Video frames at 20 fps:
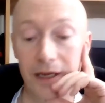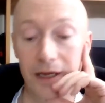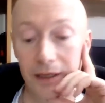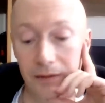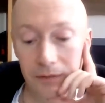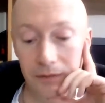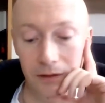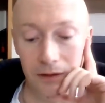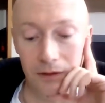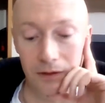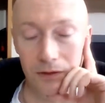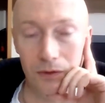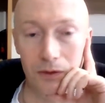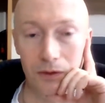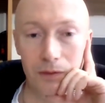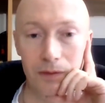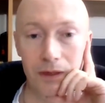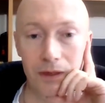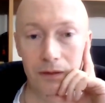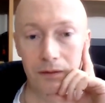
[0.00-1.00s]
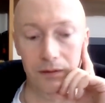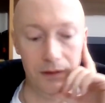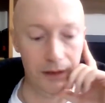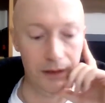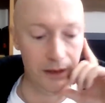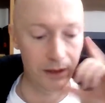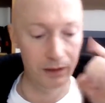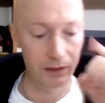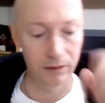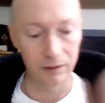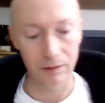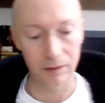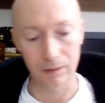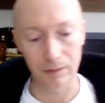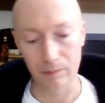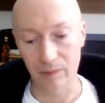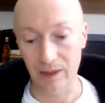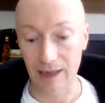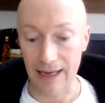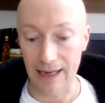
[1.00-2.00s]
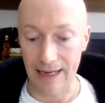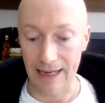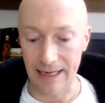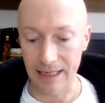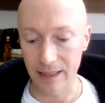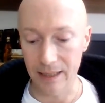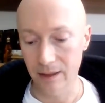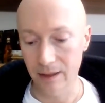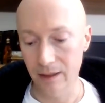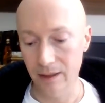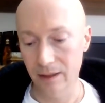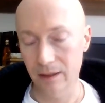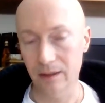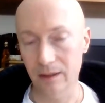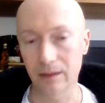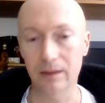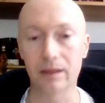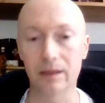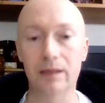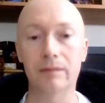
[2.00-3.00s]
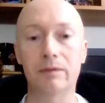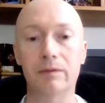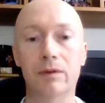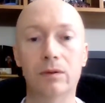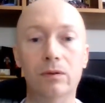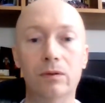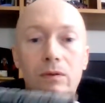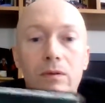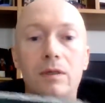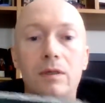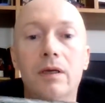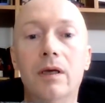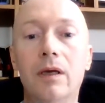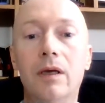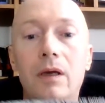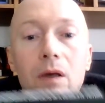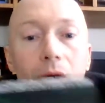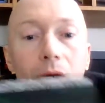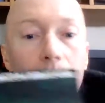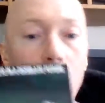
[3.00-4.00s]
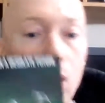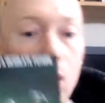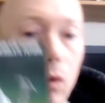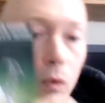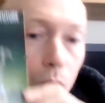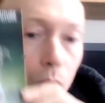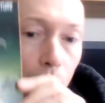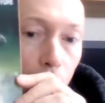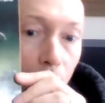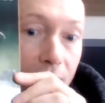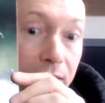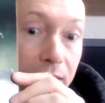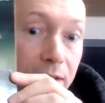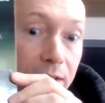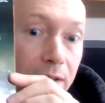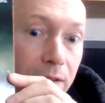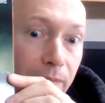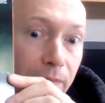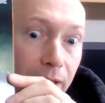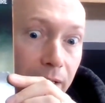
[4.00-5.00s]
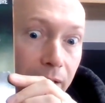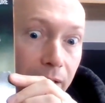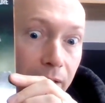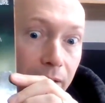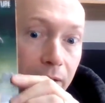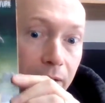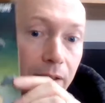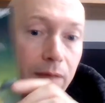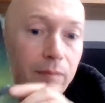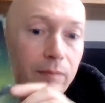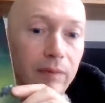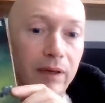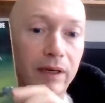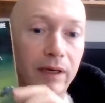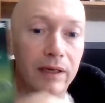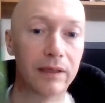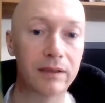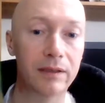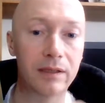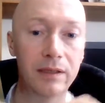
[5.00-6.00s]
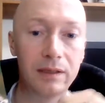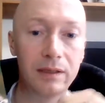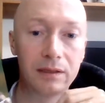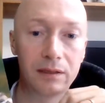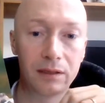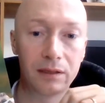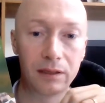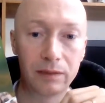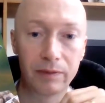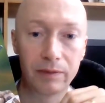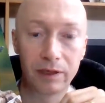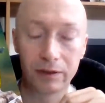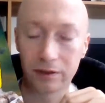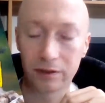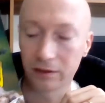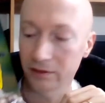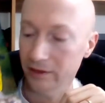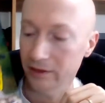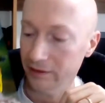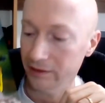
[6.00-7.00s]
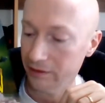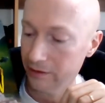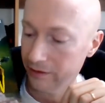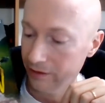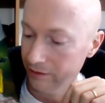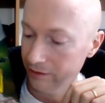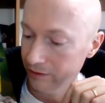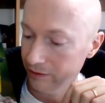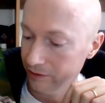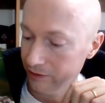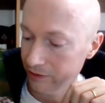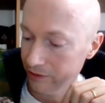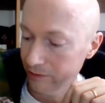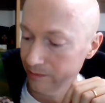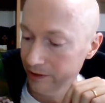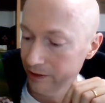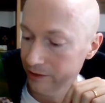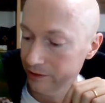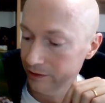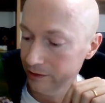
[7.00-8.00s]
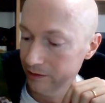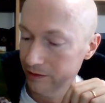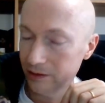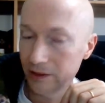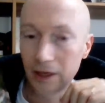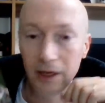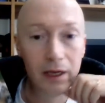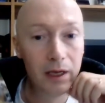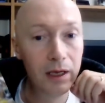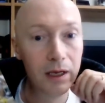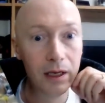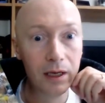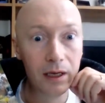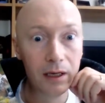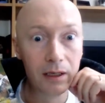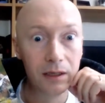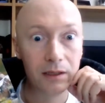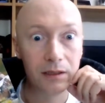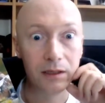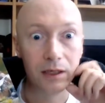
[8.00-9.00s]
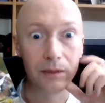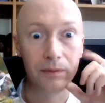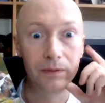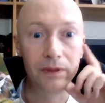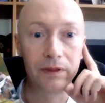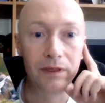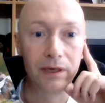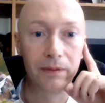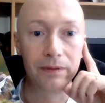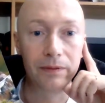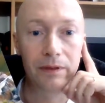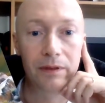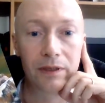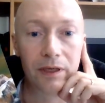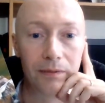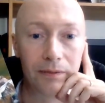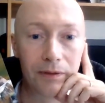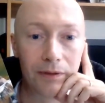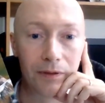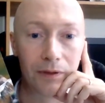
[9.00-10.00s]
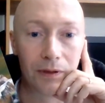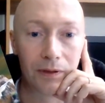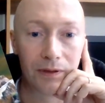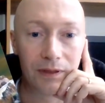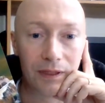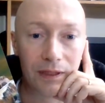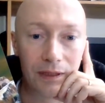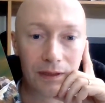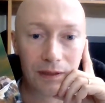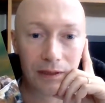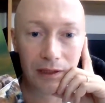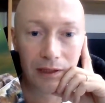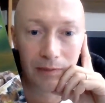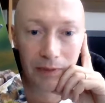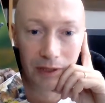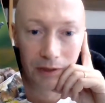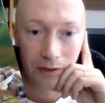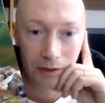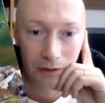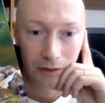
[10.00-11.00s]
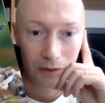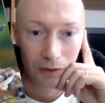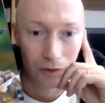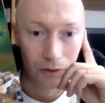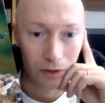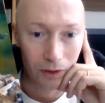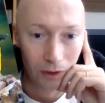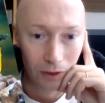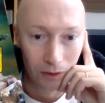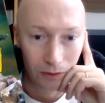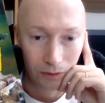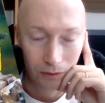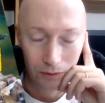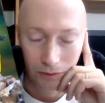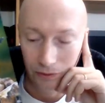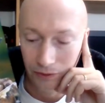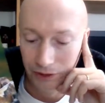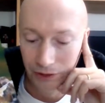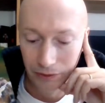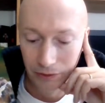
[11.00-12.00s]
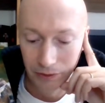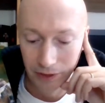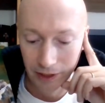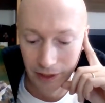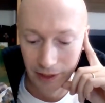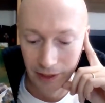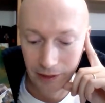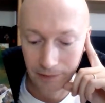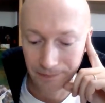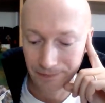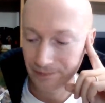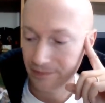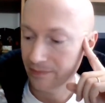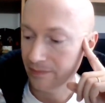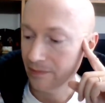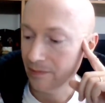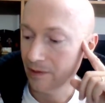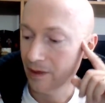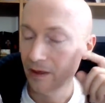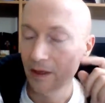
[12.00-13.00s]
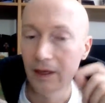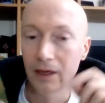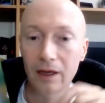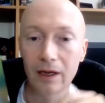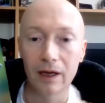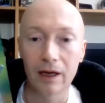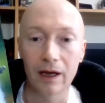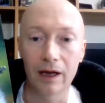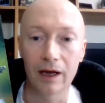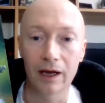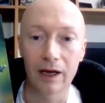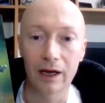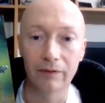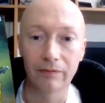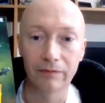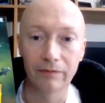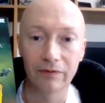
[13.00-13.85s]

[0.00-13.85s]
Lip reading: I'm going to talk about and play a game called Wasteman by TC Miniatures. That's ThunderChild Miniatures, www.tcminiatures.co.uk.